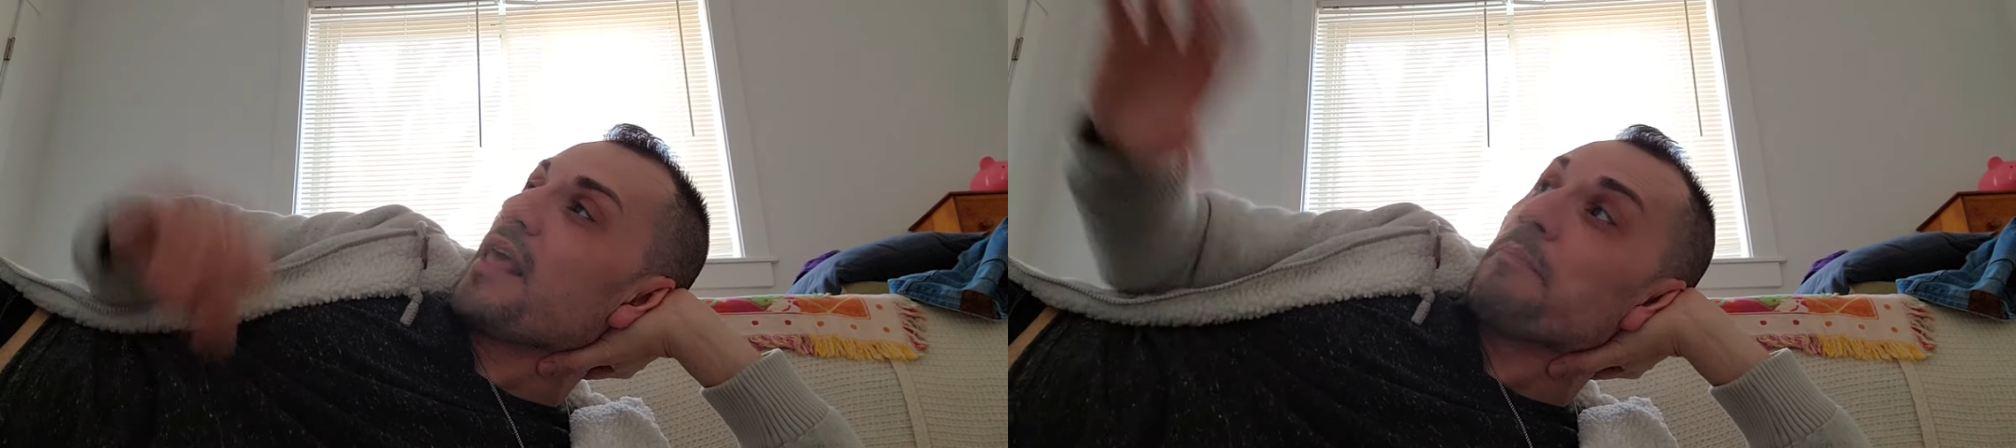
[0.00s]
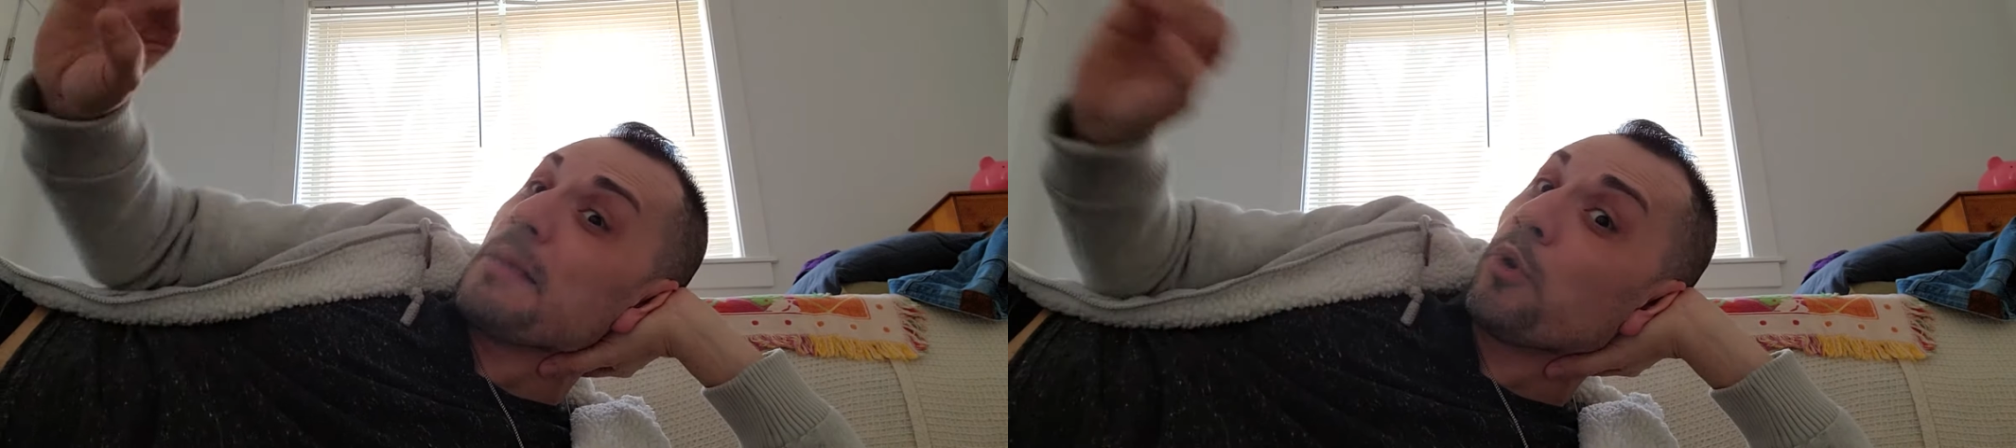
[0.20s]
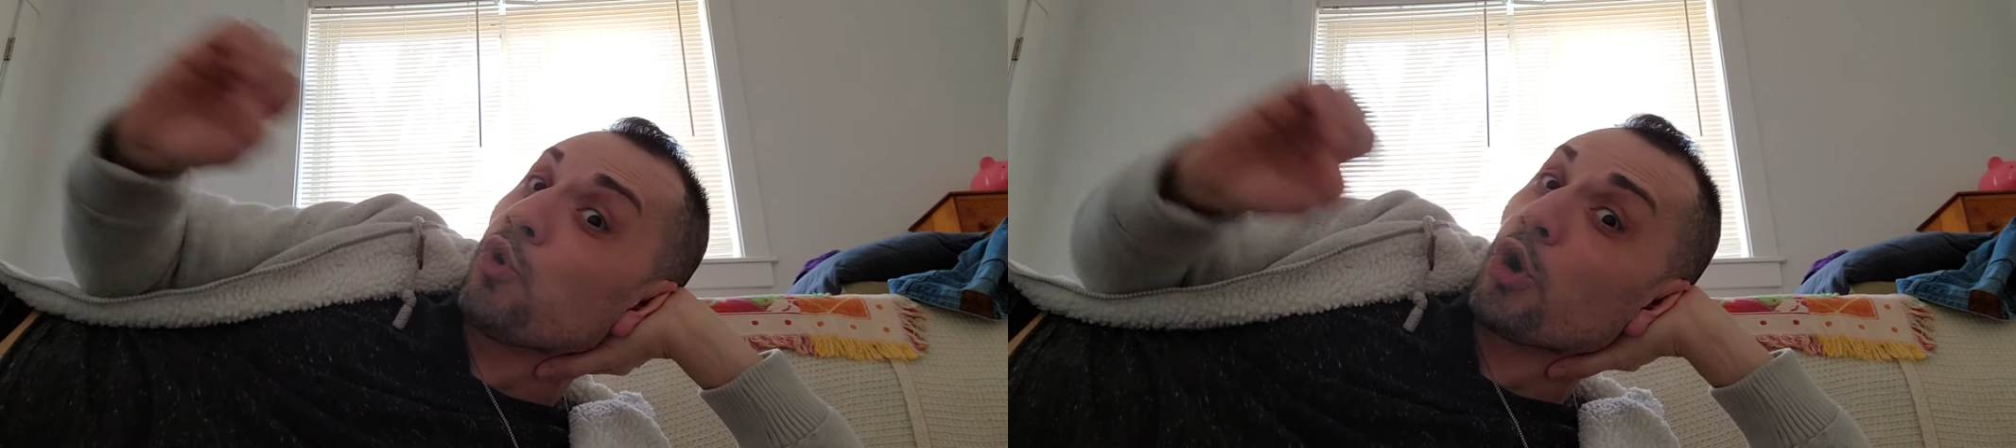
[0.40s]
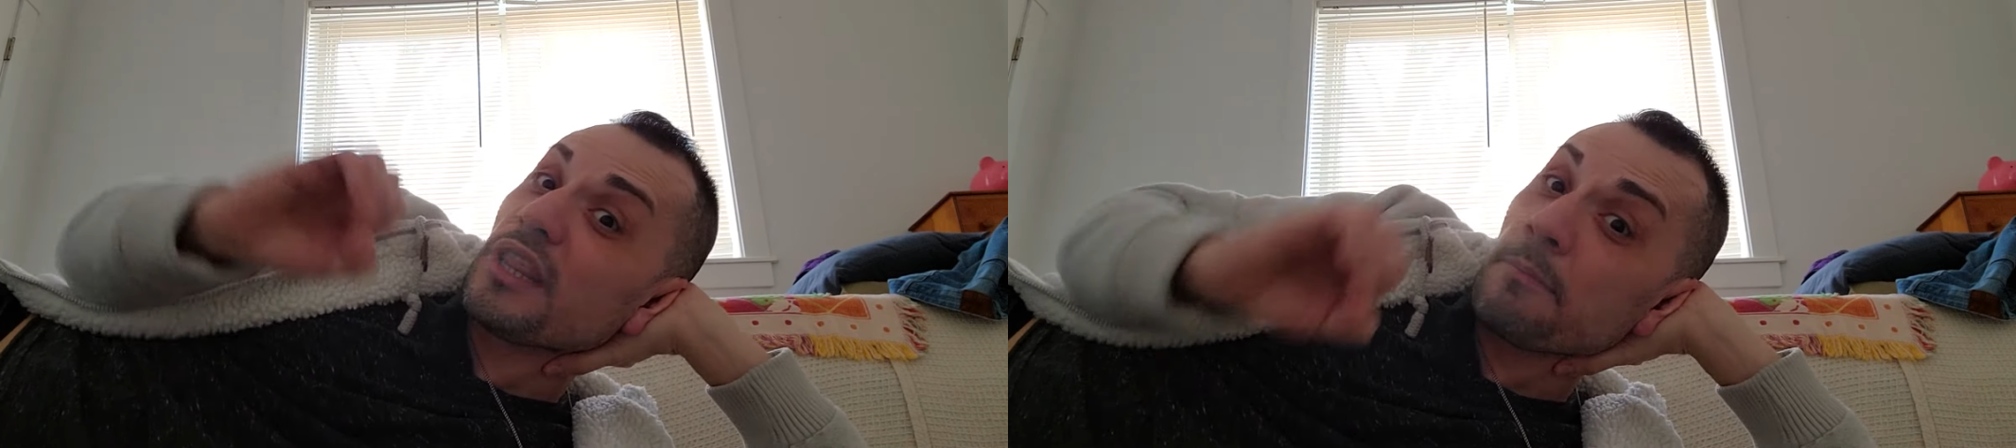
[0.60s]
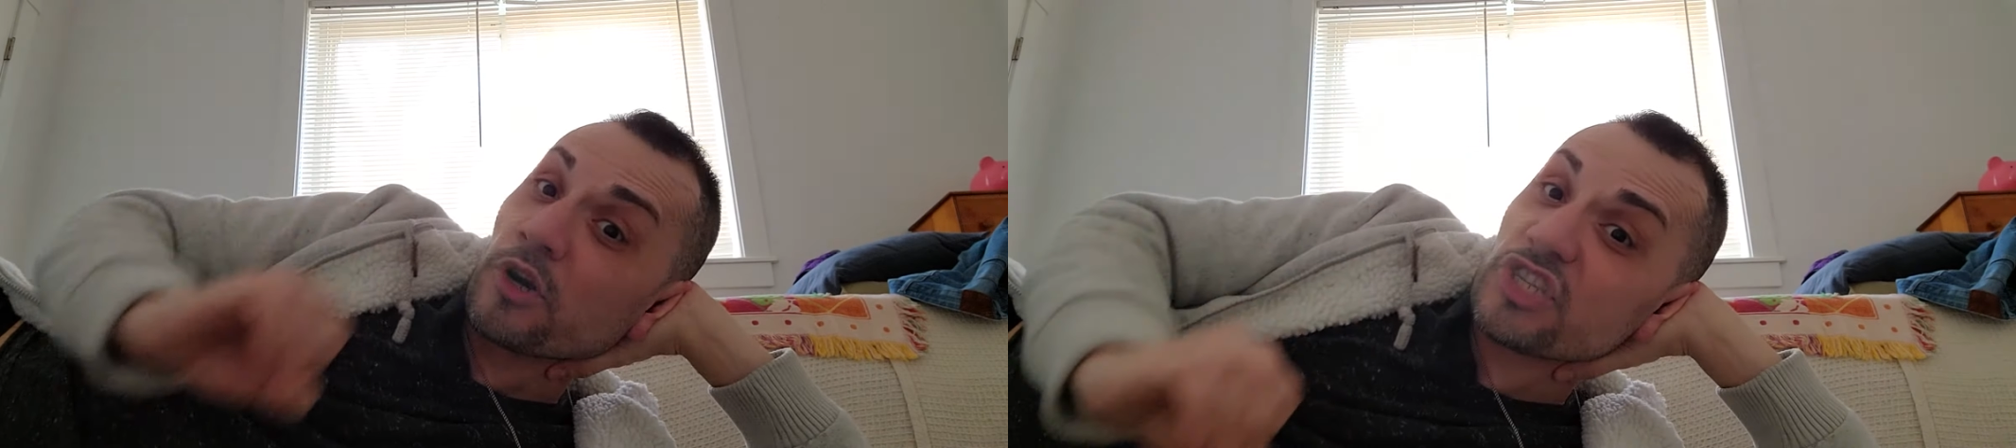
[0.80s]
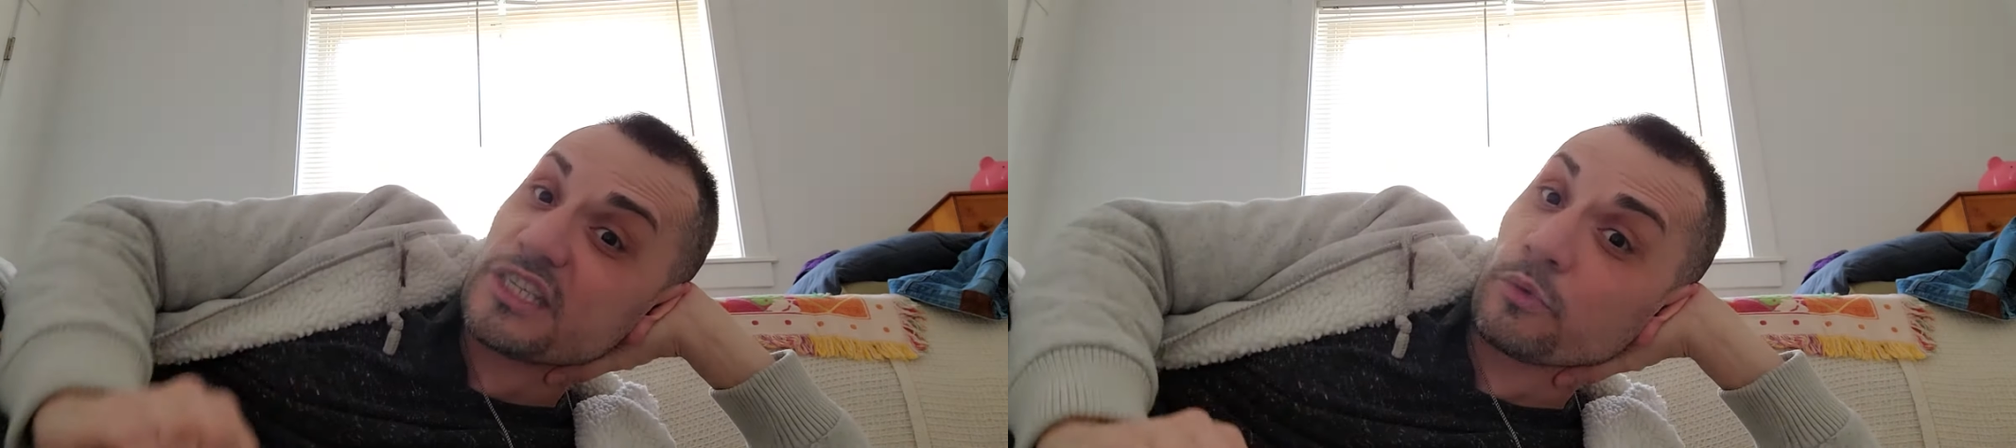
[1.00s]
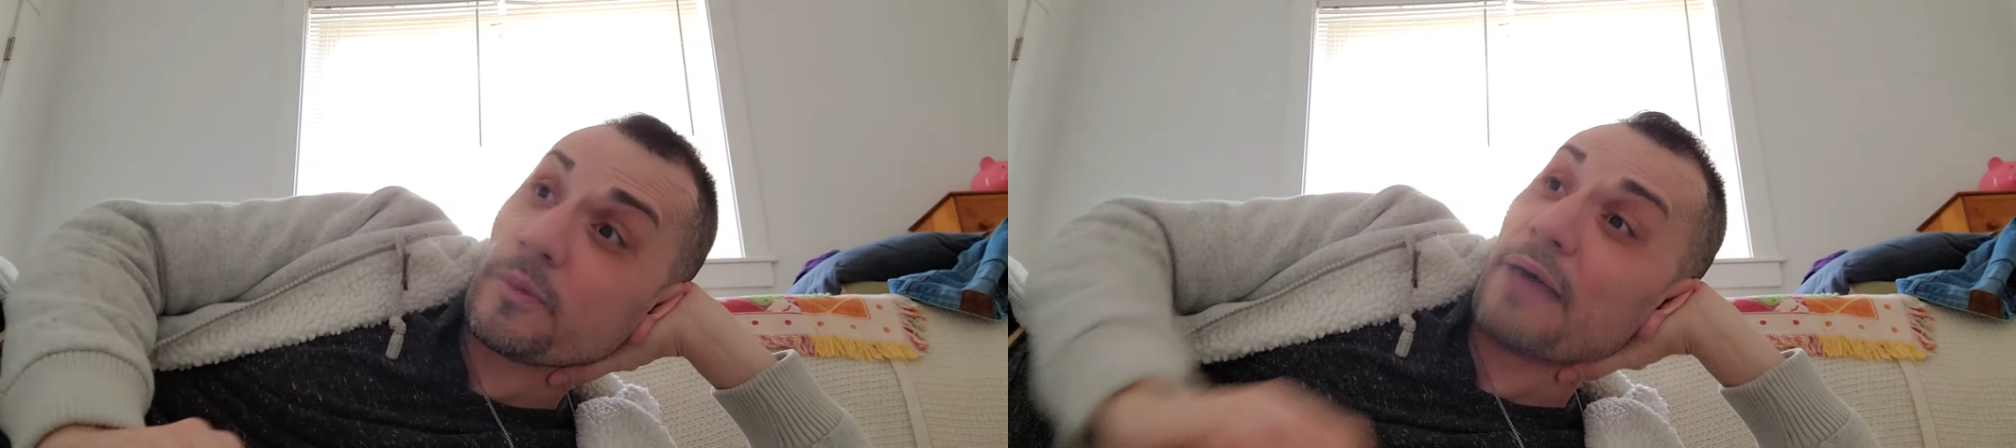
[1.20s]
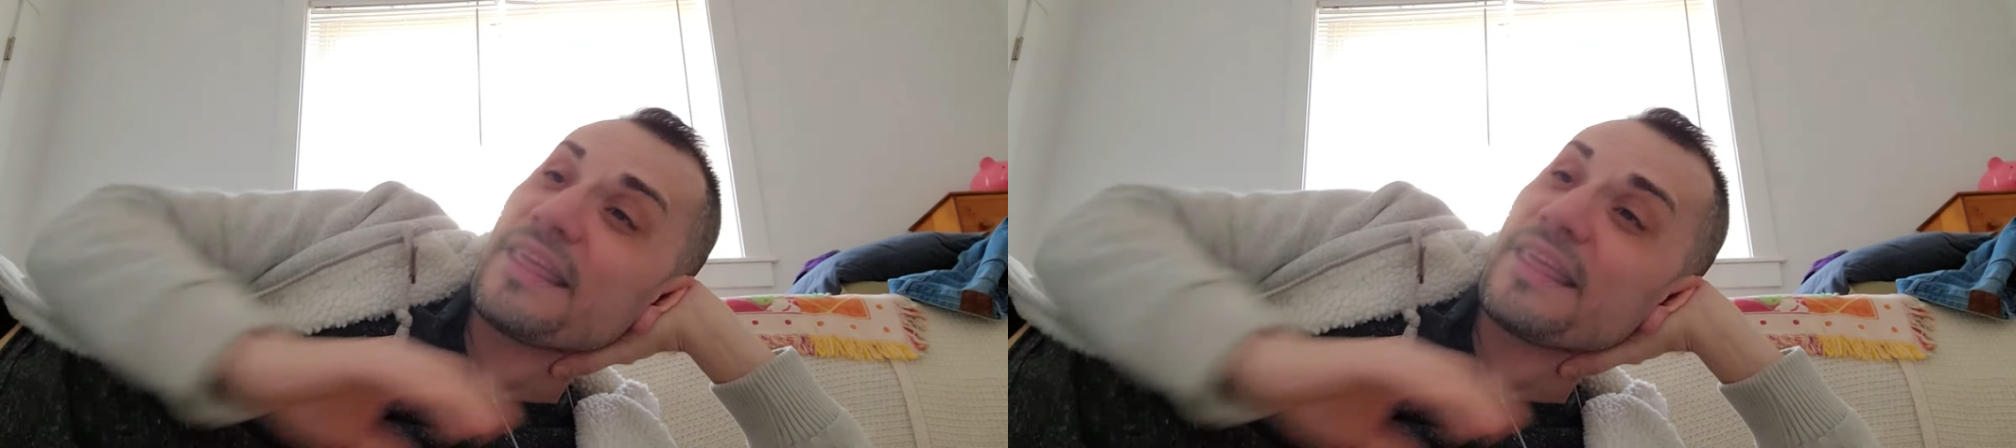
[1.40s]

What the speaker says: People who go to the emergency room now,